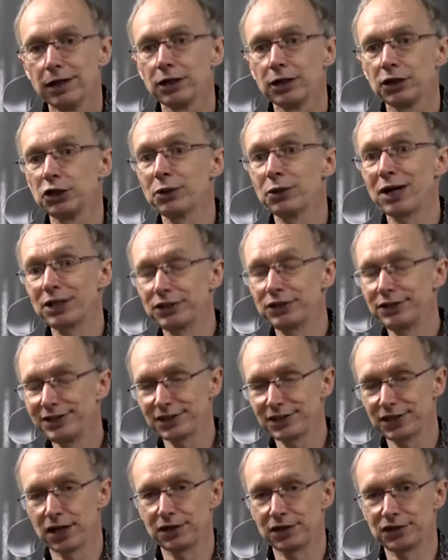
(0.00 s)
you actually
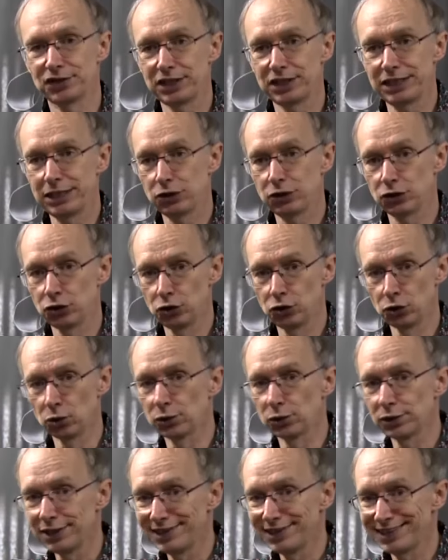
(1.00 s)
start seeing the
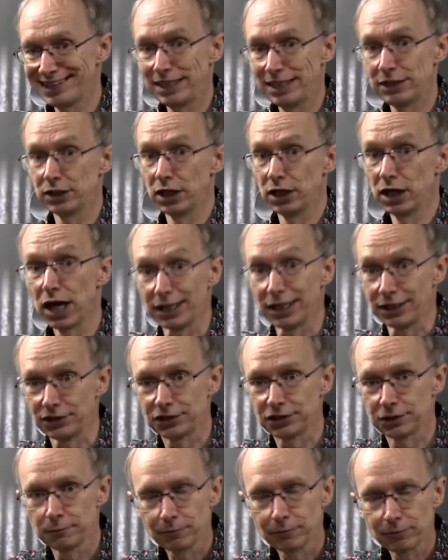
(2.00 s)
noise in the light.